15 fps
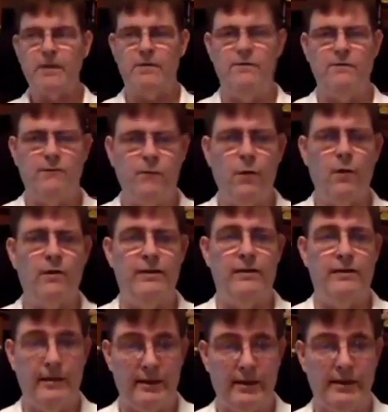for
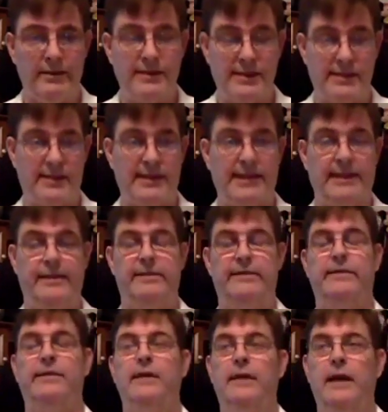the seat
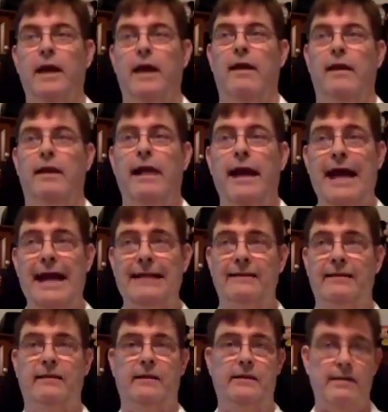at
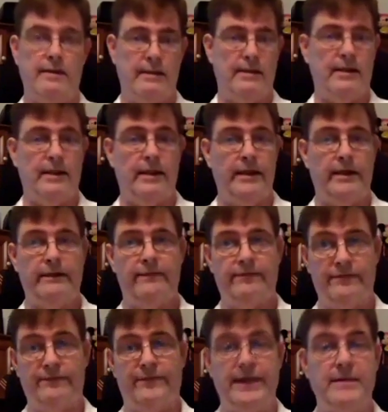the
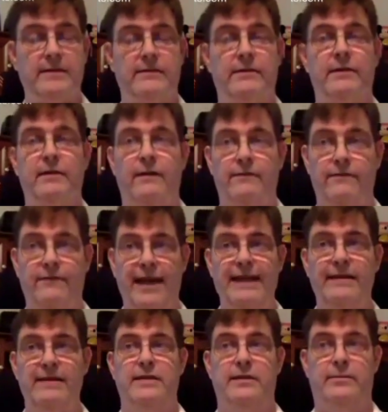Festival of
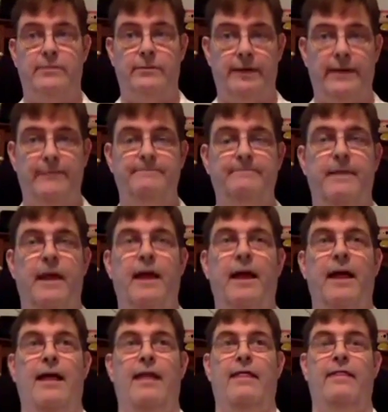Fantasy Parade.
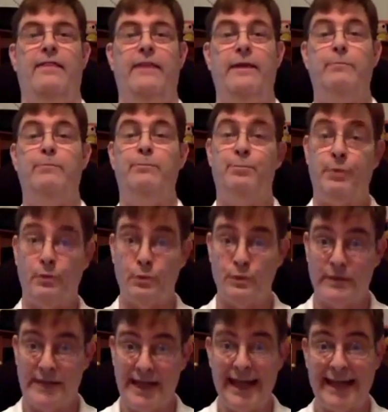The
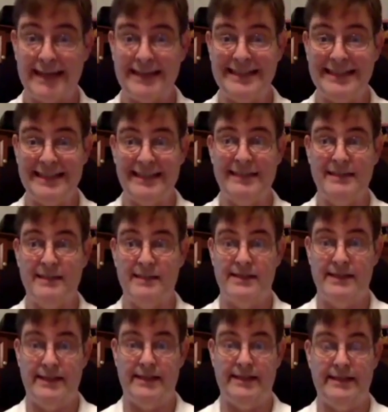protected
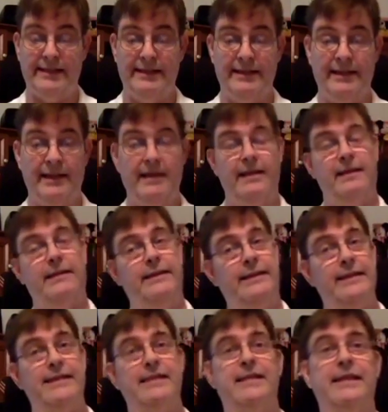seat,
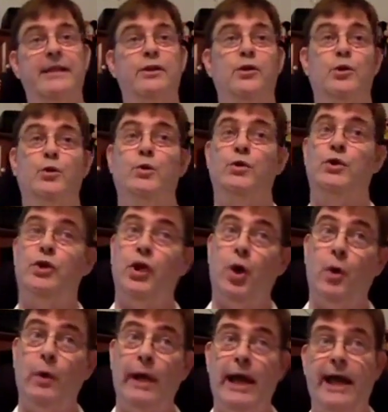the seat you
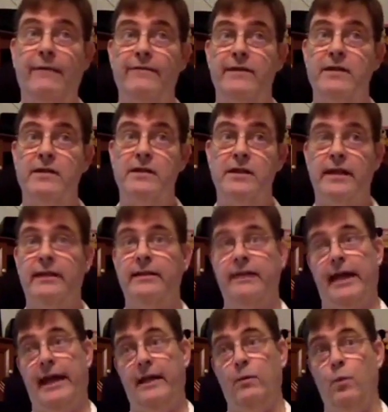don't have to sit
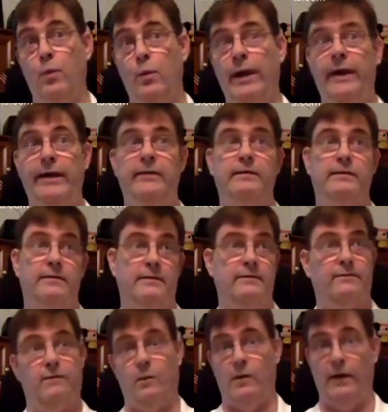and wait
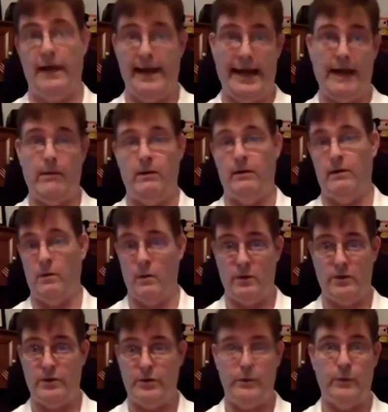for an hour or
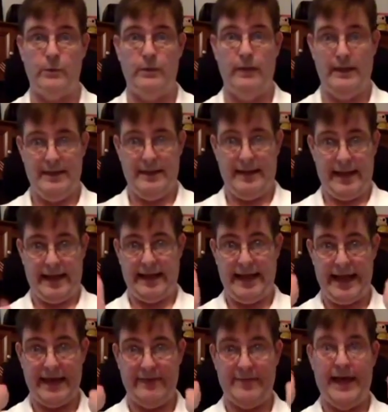two and
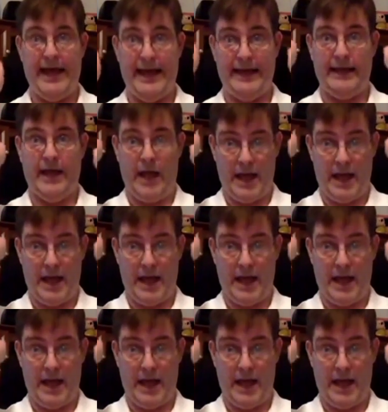have a